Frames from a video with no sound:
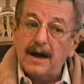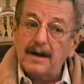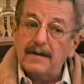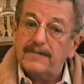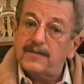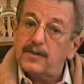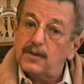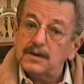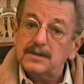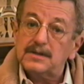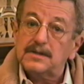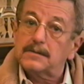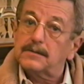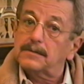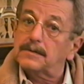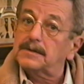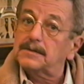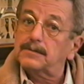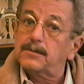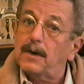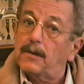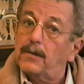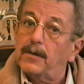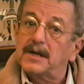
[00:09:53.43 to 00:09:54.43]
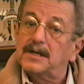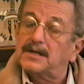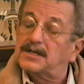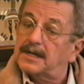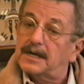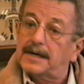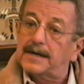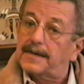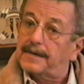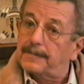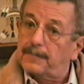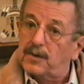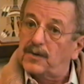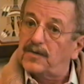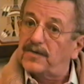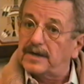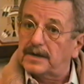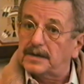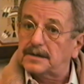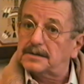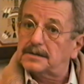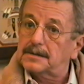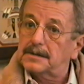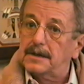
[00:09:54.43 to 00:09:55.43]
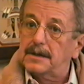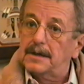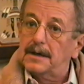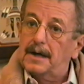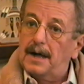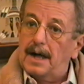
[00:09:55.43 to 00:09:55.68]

And, of course, it was what we had seen in the movies.